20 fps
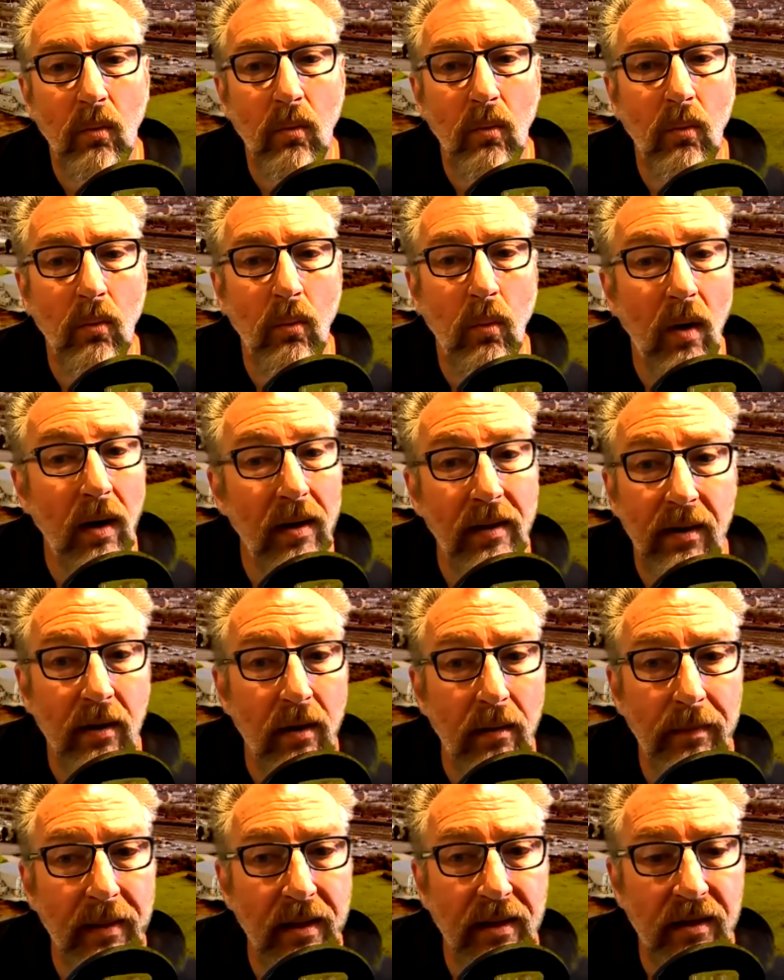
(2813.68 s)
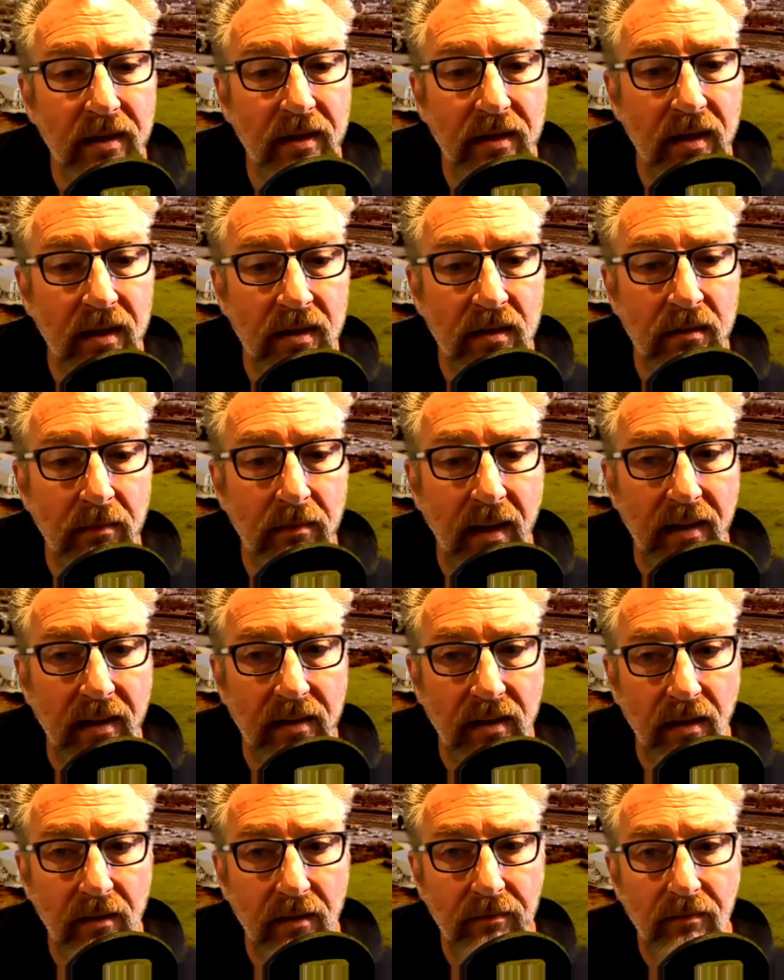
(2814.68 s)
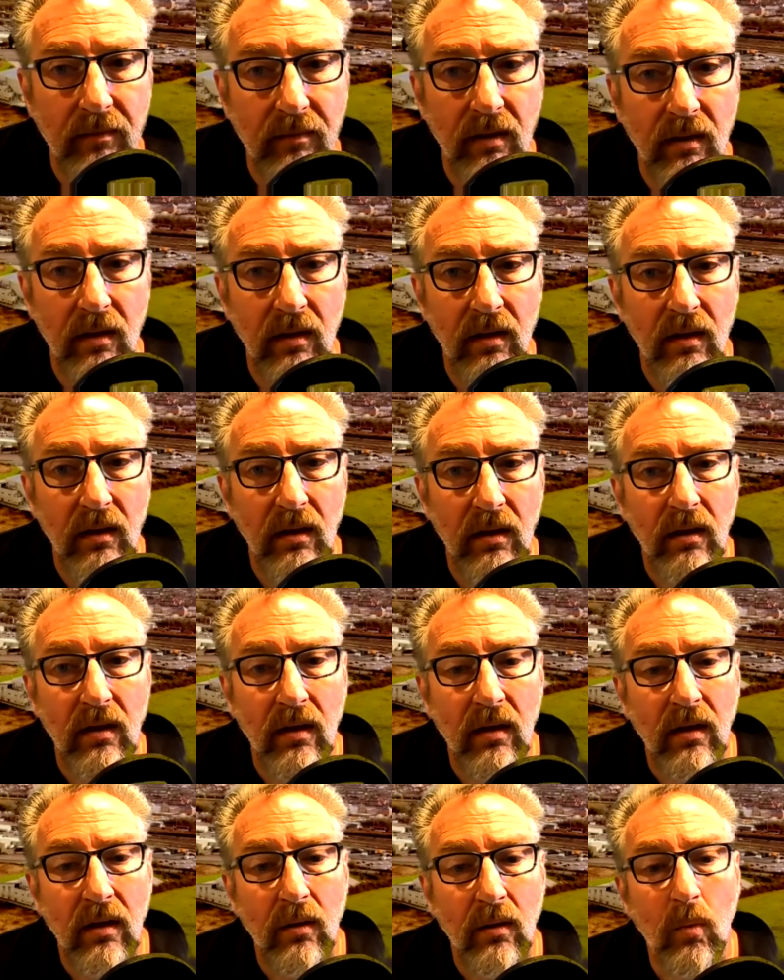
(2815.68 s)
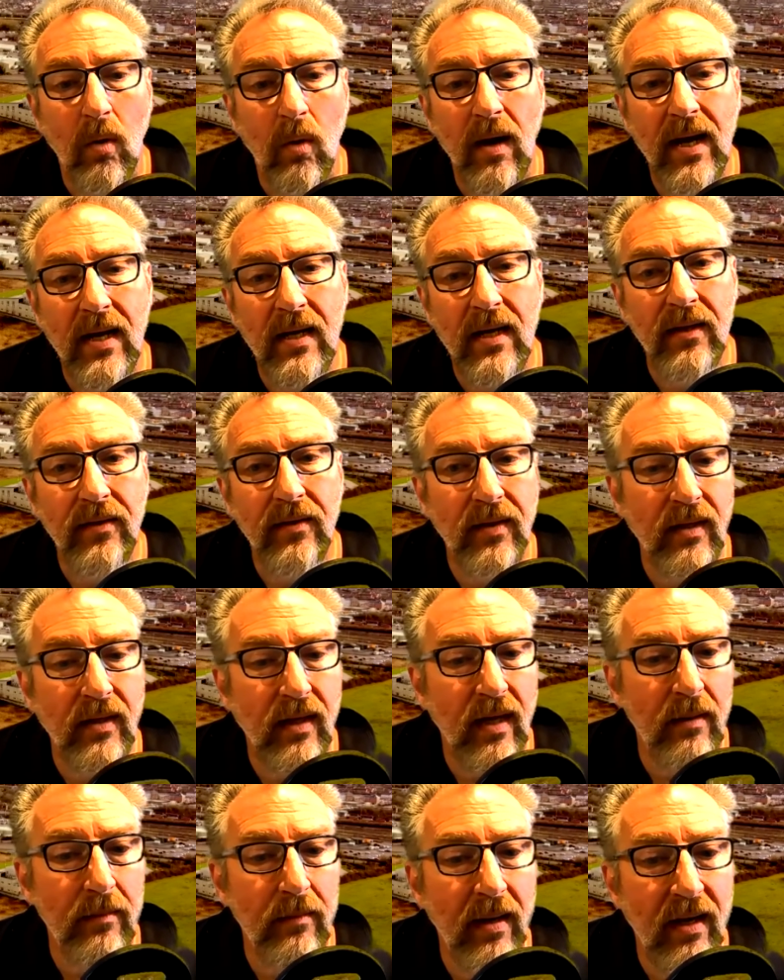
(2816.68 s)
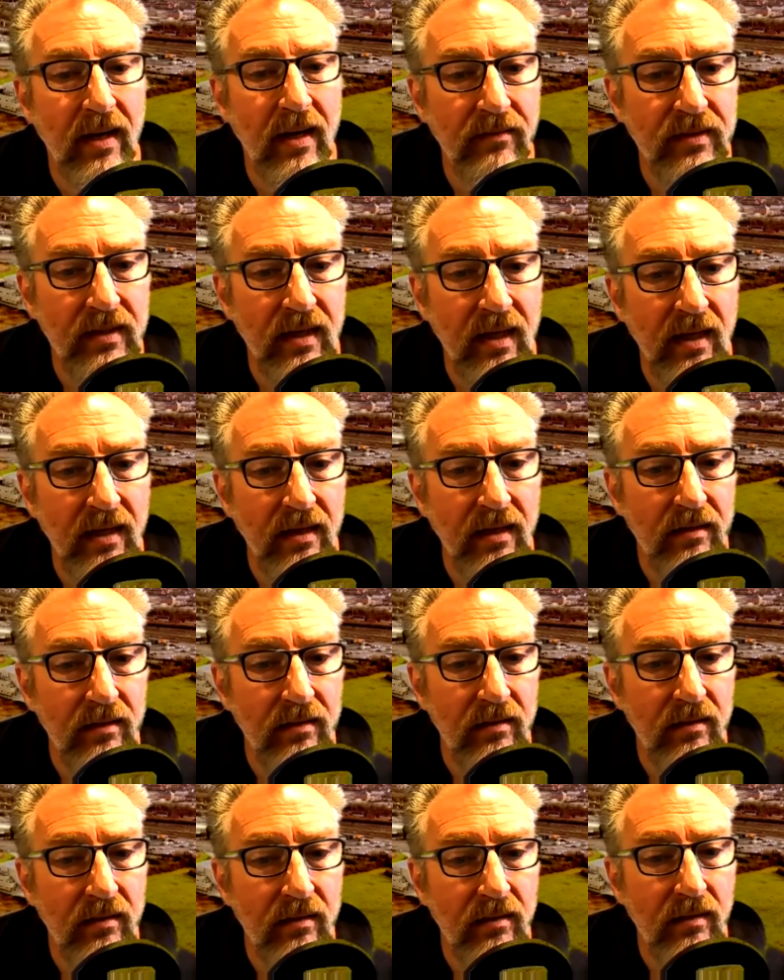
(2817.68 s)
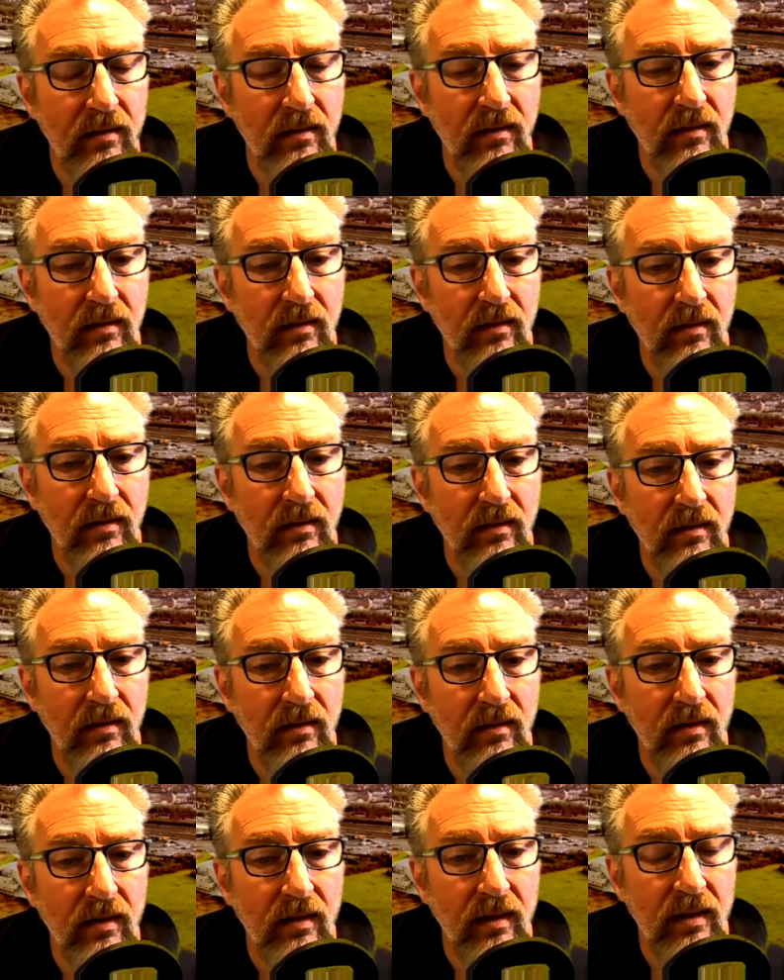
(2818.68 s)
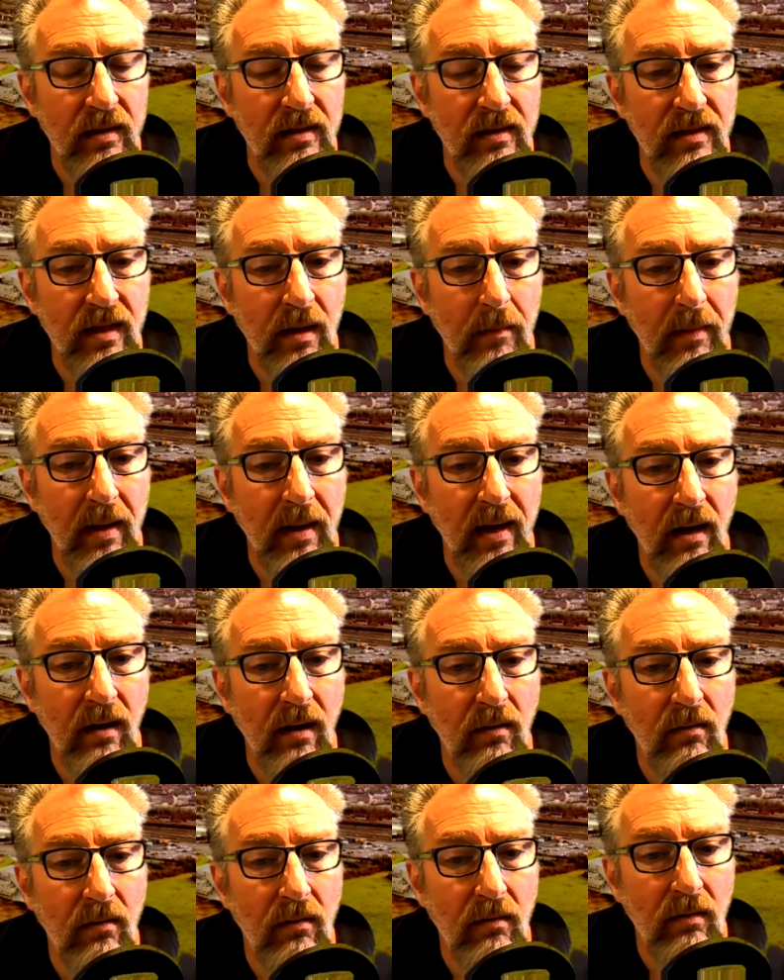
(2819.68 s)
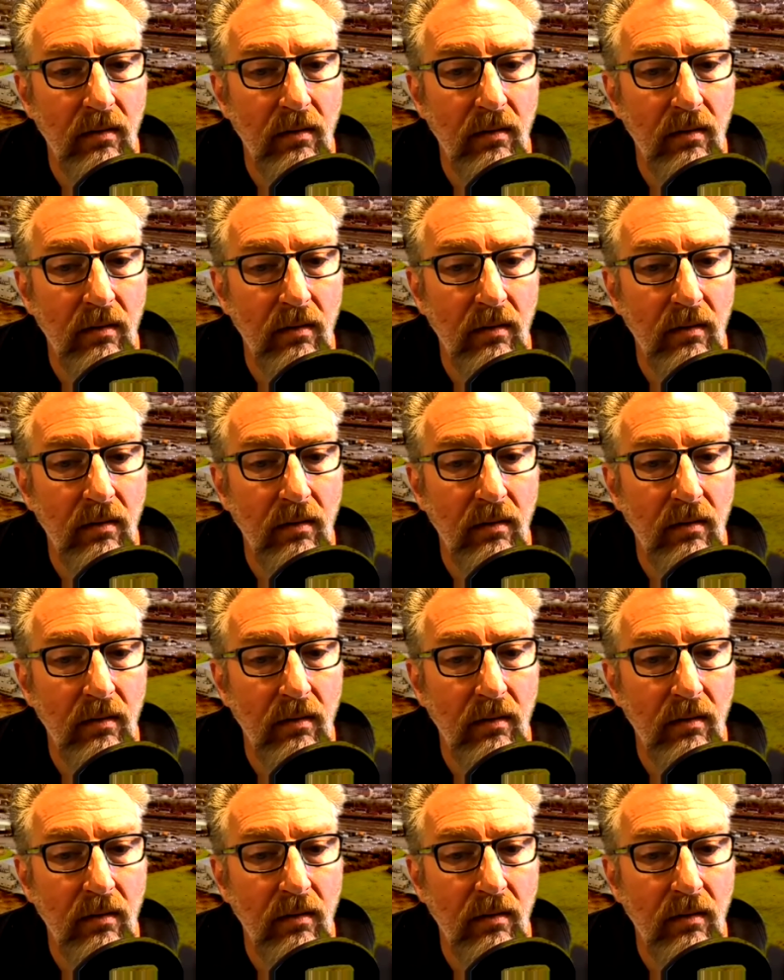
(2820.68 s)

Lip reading: why their opinion doesn't matter, why anything they may have said is somehow